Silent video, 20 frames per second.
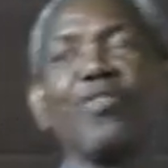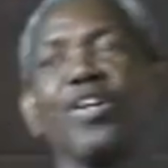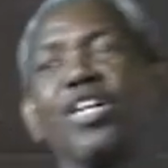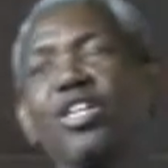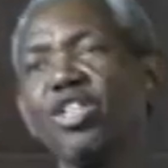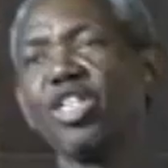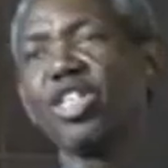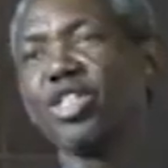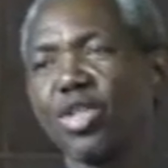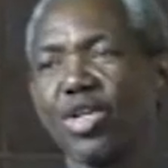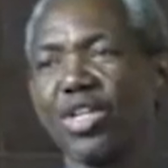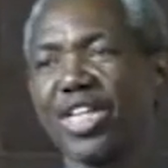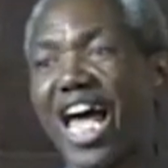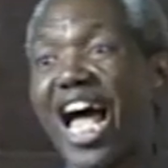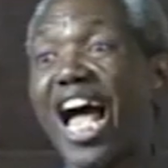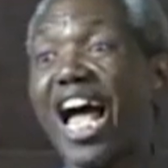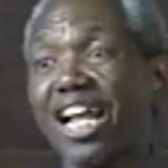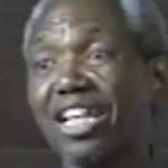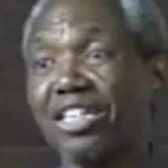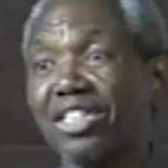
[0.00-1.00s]
you into
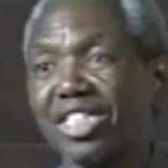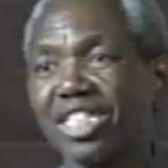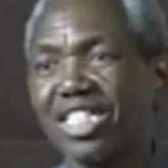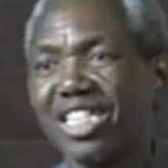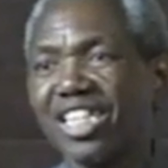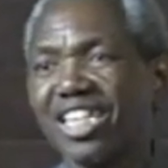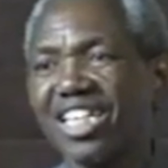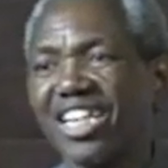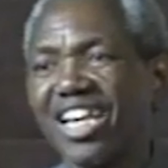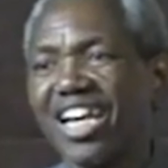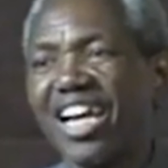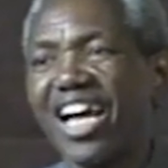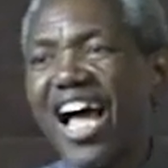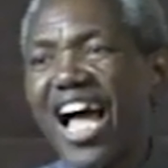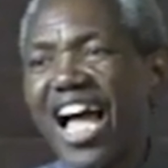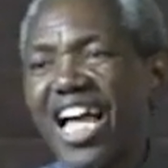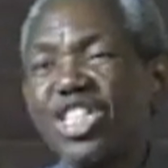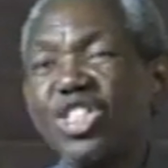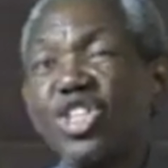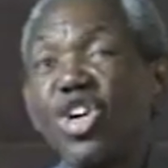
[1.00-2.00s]
that, I
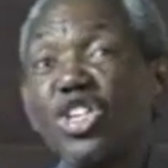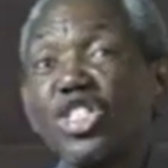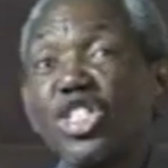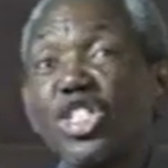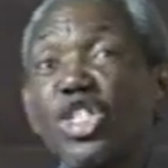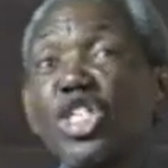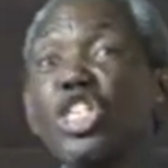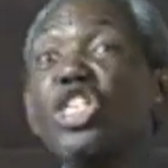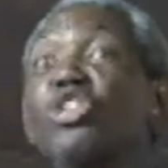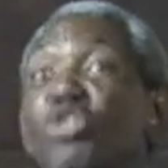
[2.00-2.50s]
just knew